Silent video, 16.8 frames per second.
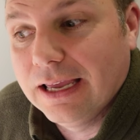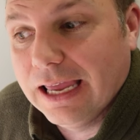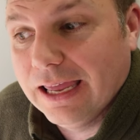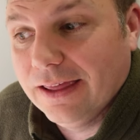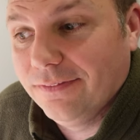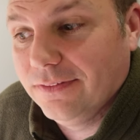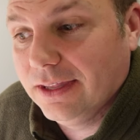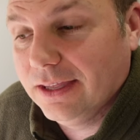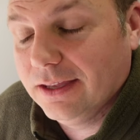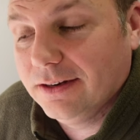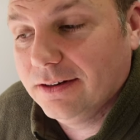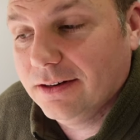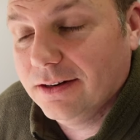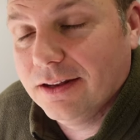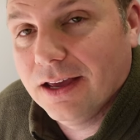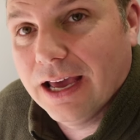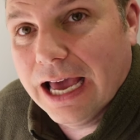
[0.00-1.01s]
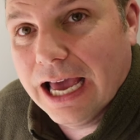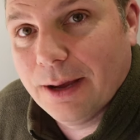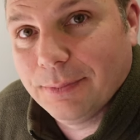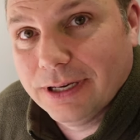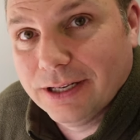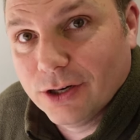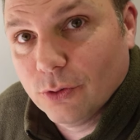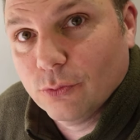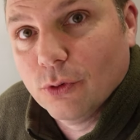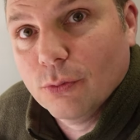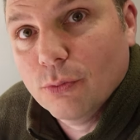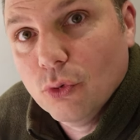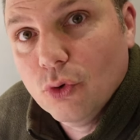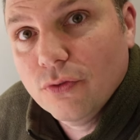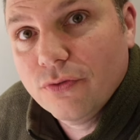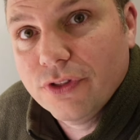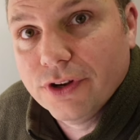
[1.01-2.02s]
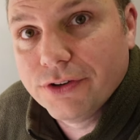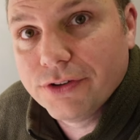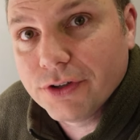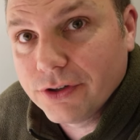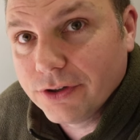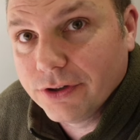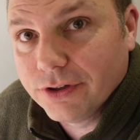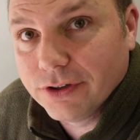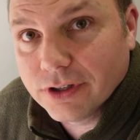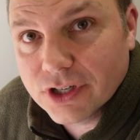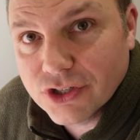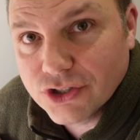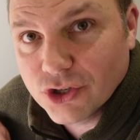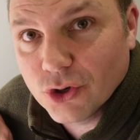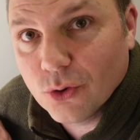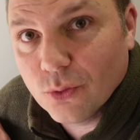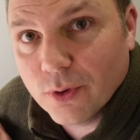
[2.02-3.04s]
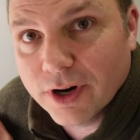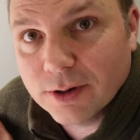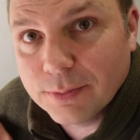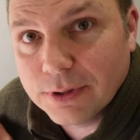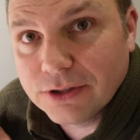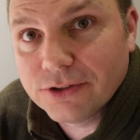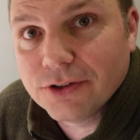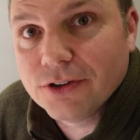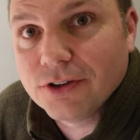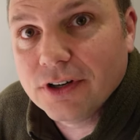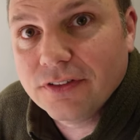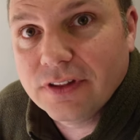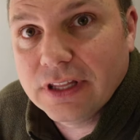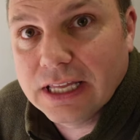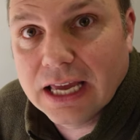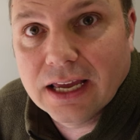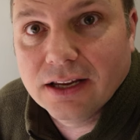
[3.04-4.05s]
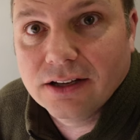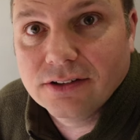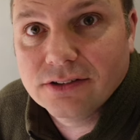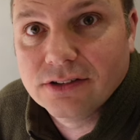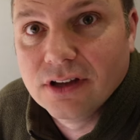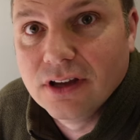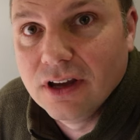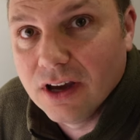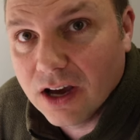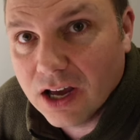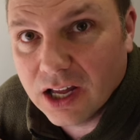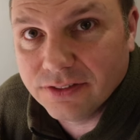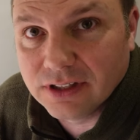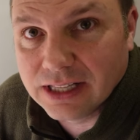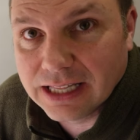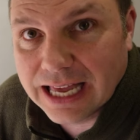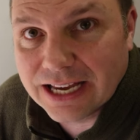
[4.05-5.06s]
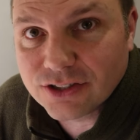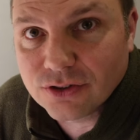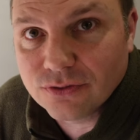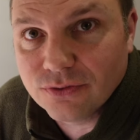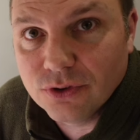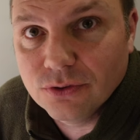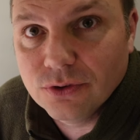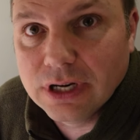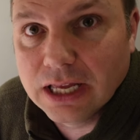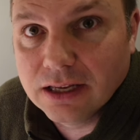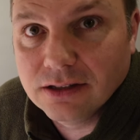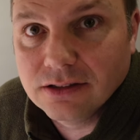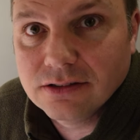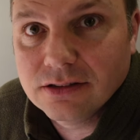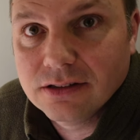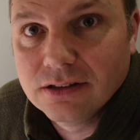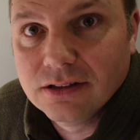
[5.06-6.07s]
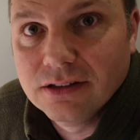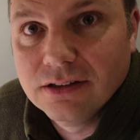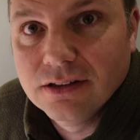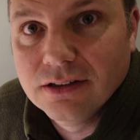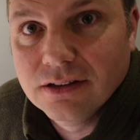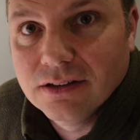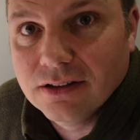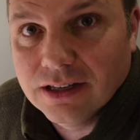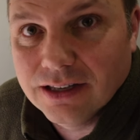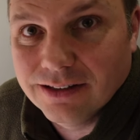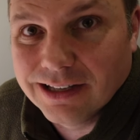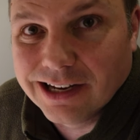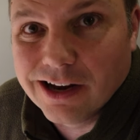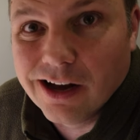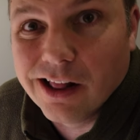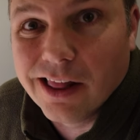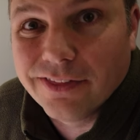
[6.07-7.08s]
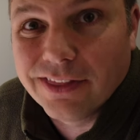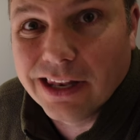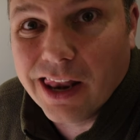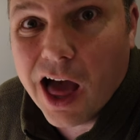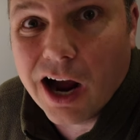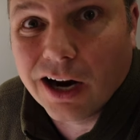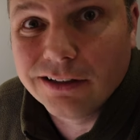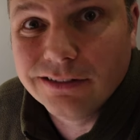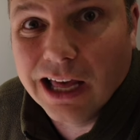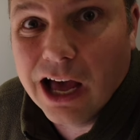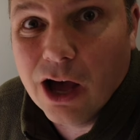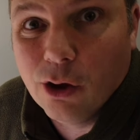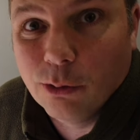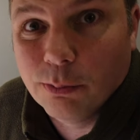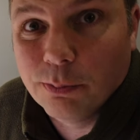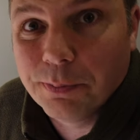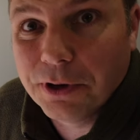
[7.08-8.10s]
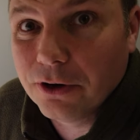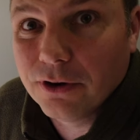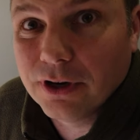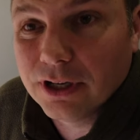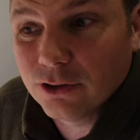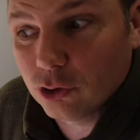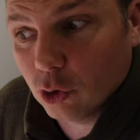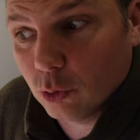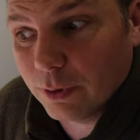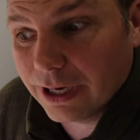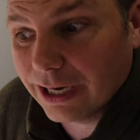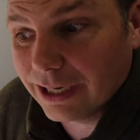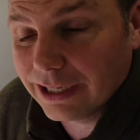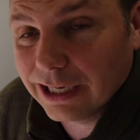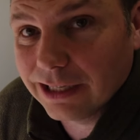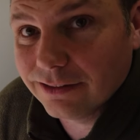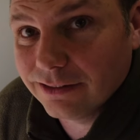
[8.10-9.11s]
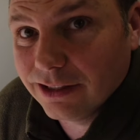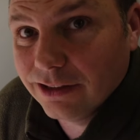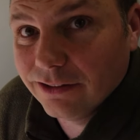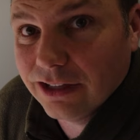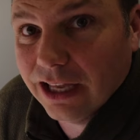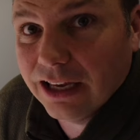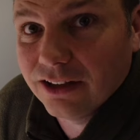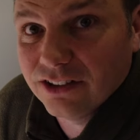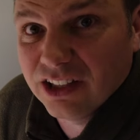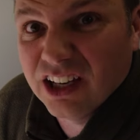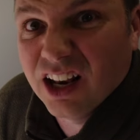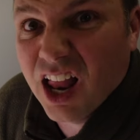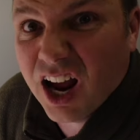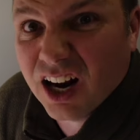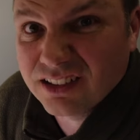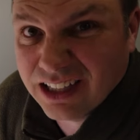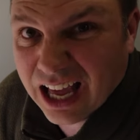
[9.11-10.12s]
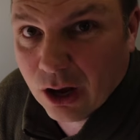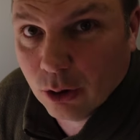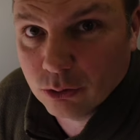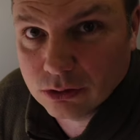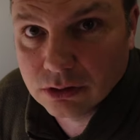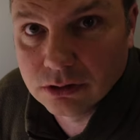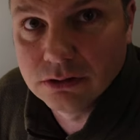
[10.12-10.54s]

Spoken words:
And then I'm gonna remove the turner because you don't wanna be turning the eggs on the last few days. They call it the lockdown period. So we gotta get these eggs in lockdown.